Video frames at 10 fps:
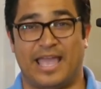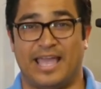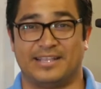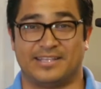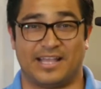
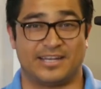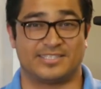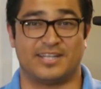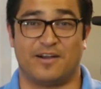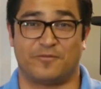and a lot of
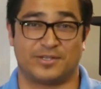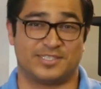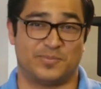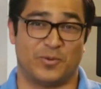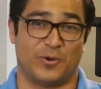software
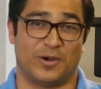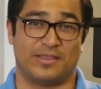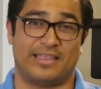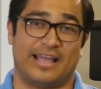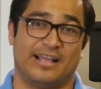support
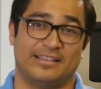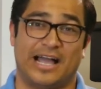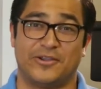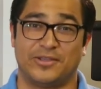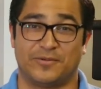that
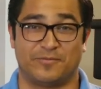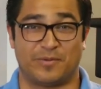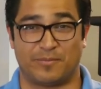allow you to